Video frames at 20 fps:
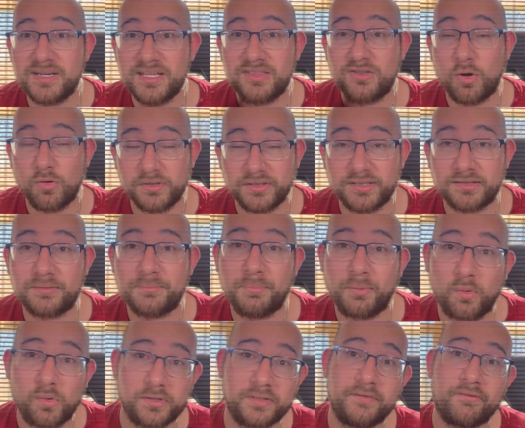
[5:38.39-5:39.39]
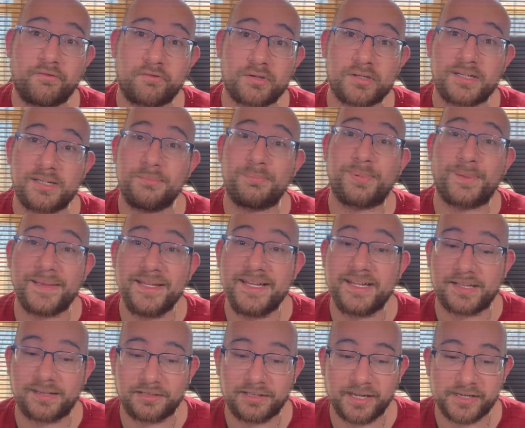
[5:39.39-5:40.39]
Those are important for a complete
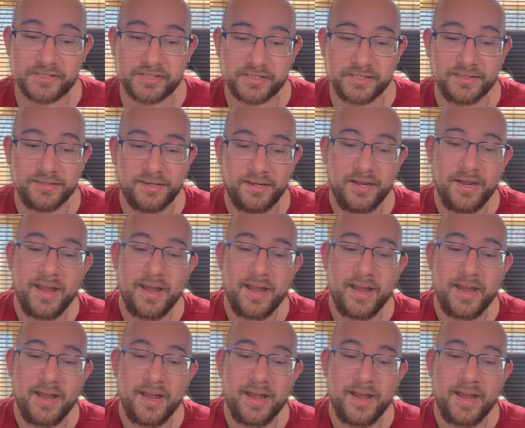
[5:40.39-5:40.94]
collection.